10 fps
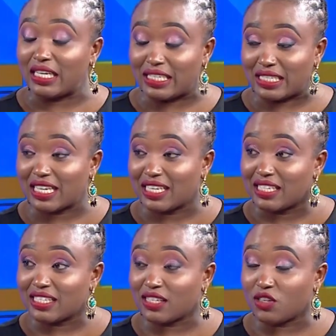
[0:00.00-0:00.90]
is,
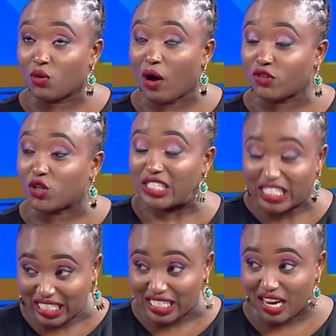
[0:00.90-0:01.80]
you have to do it
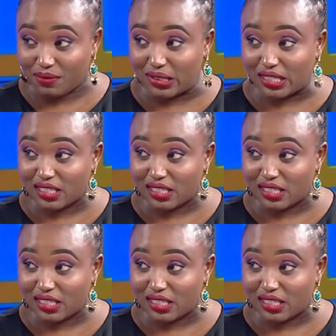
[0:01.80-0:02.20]
6 times.